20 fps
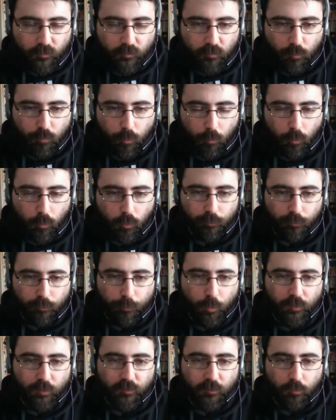This one will lose
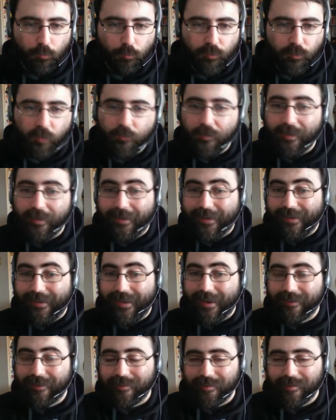points because there was nothing to
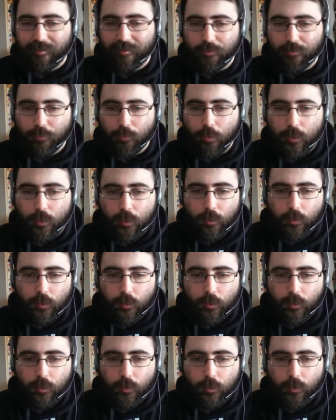connect it to.